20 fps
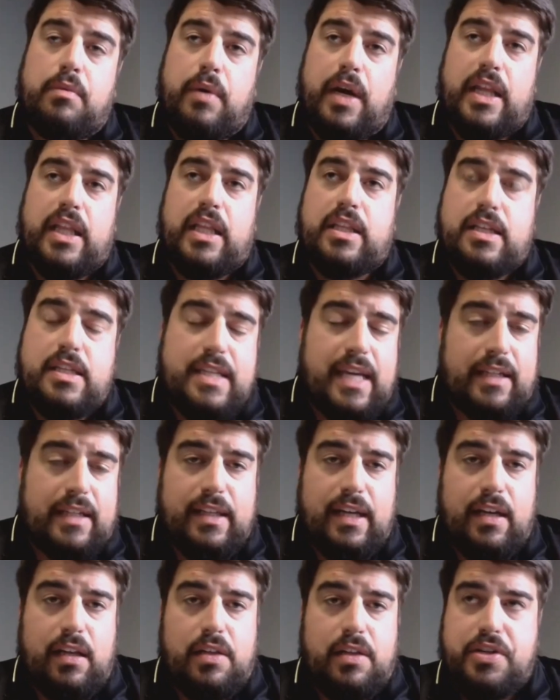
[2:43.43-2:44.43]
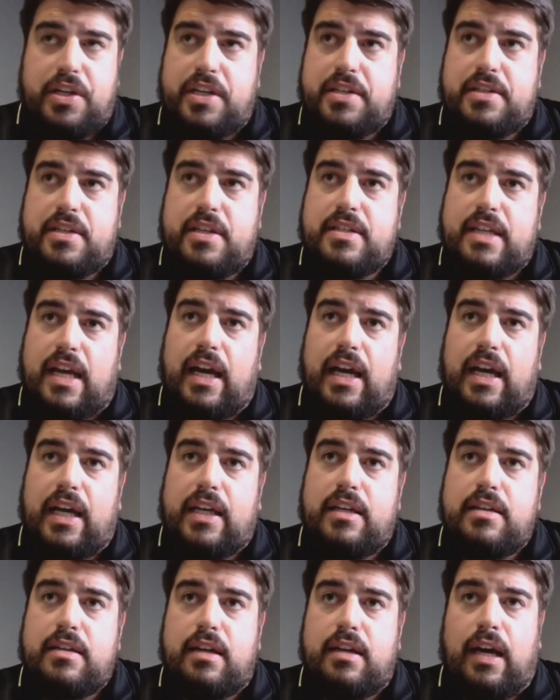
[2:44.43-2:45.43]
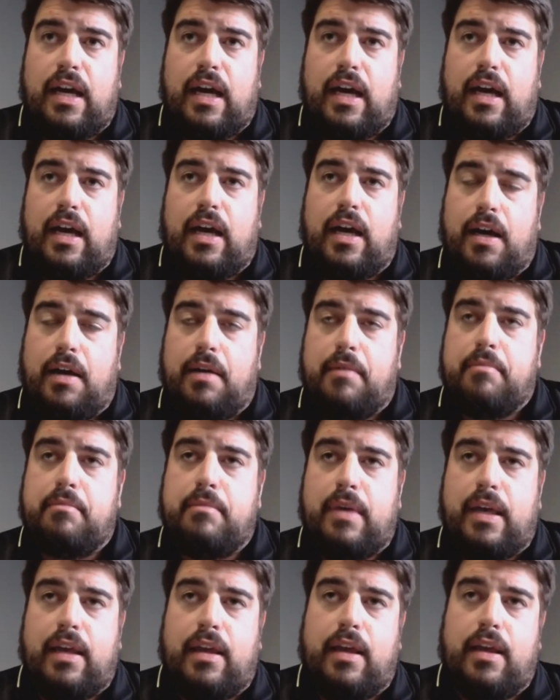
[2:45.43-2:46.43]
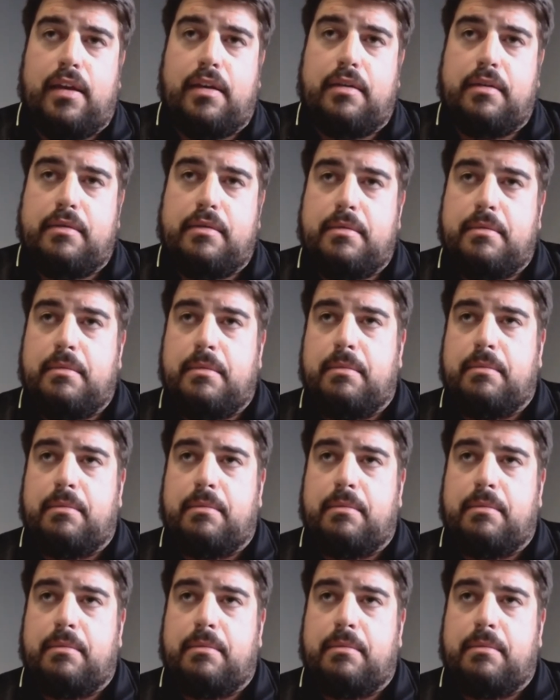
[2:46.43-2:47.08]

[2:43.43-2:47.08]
way that the technology is designed um, and